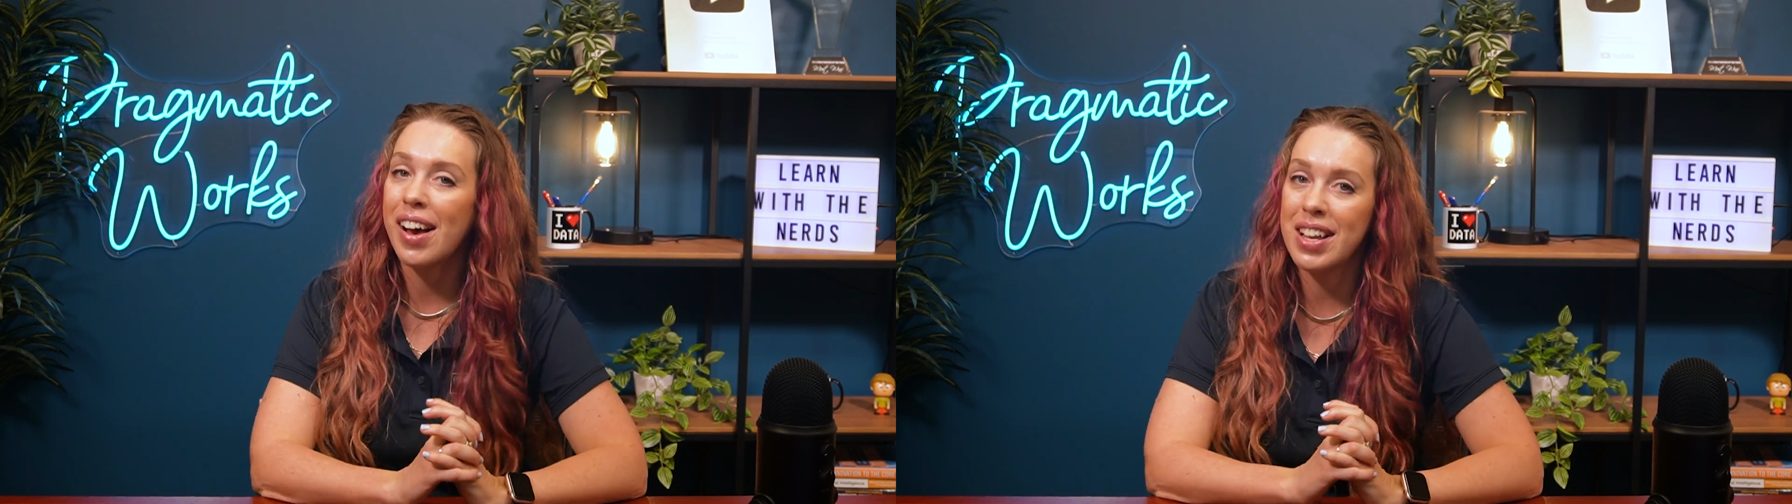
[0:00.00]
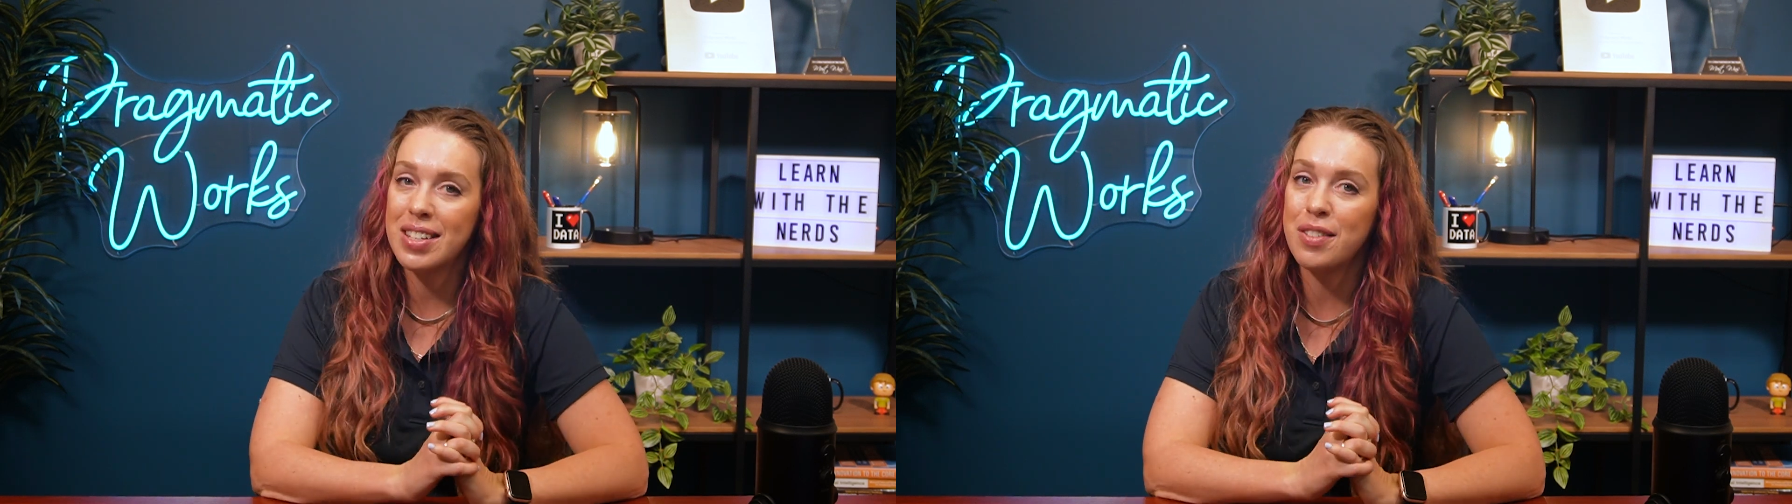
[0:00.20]

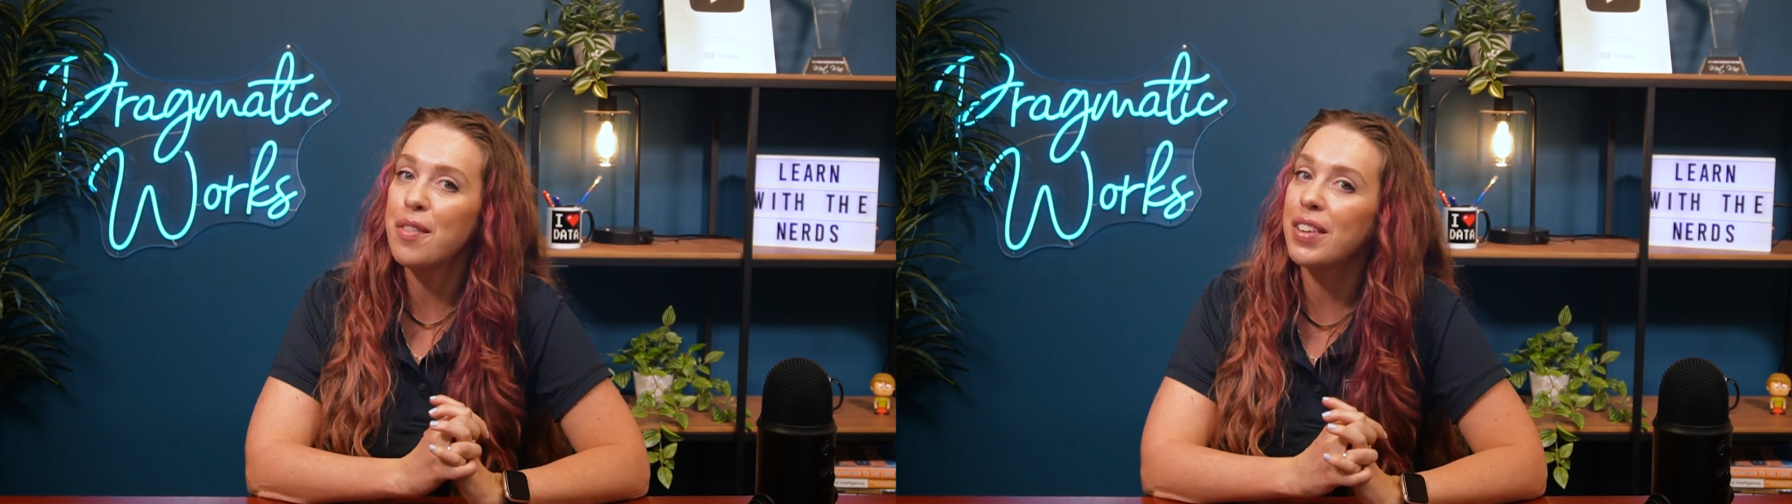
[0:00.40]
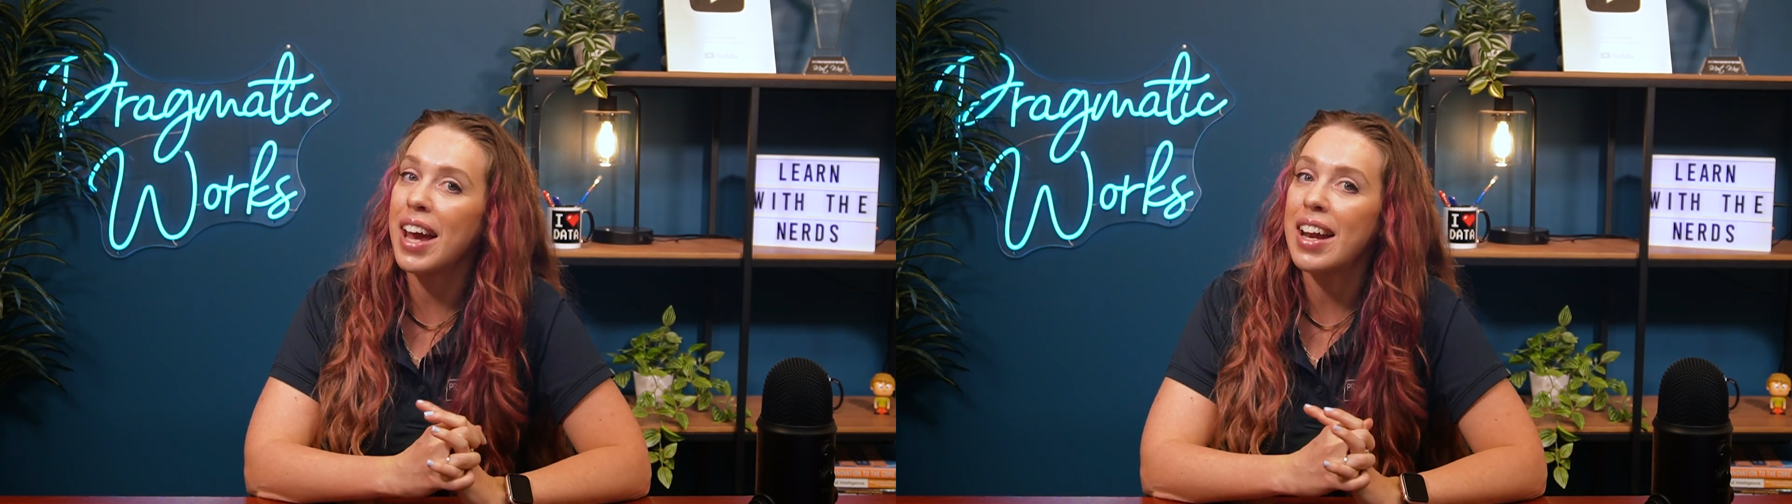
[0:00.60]
Also,
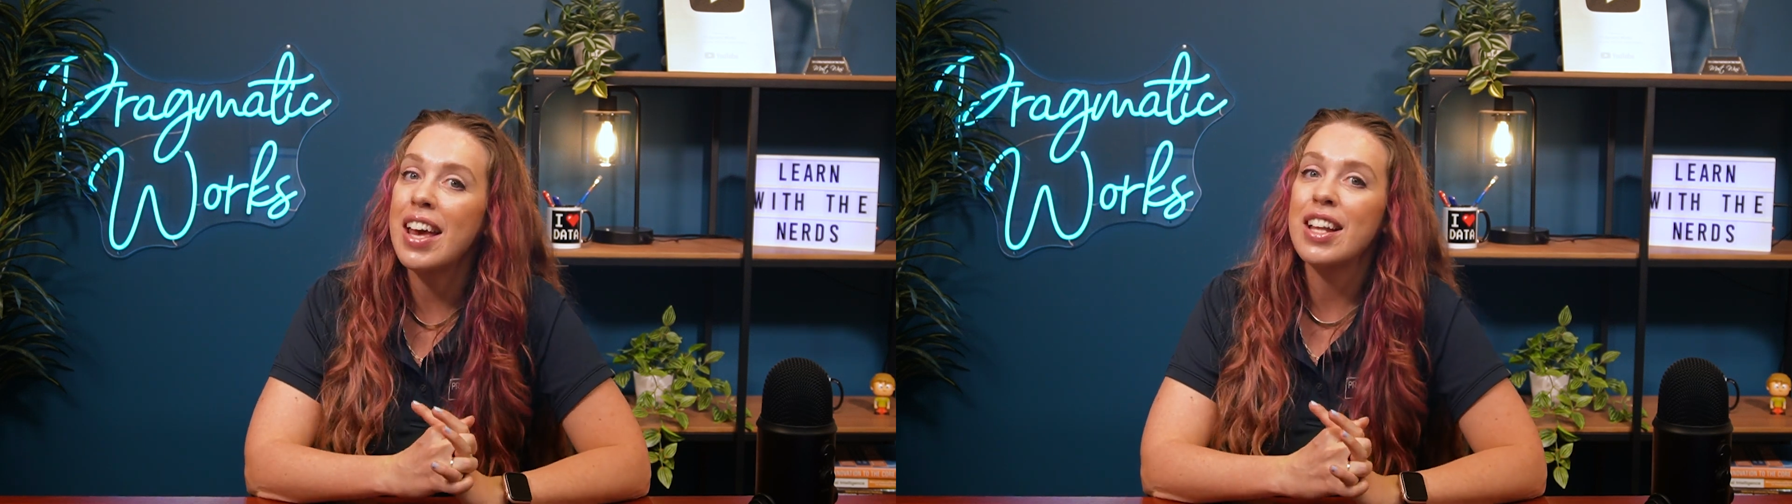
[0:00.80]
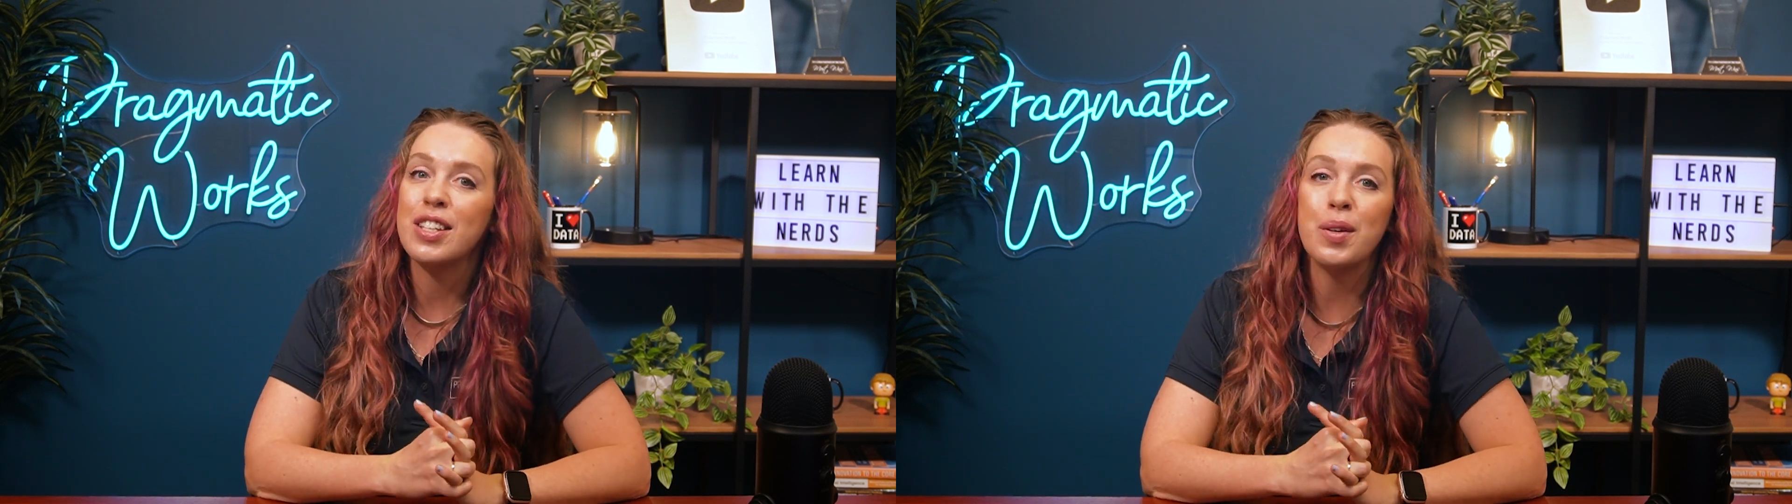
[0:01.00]
don't forget
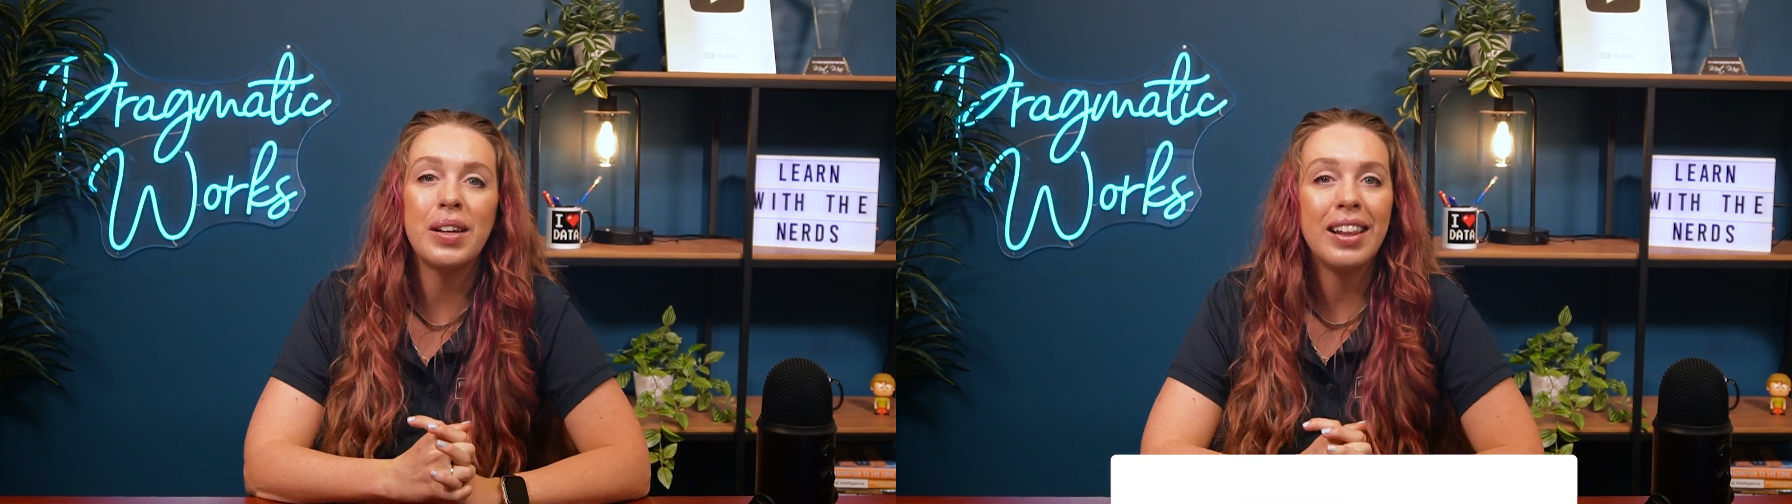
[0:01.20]
to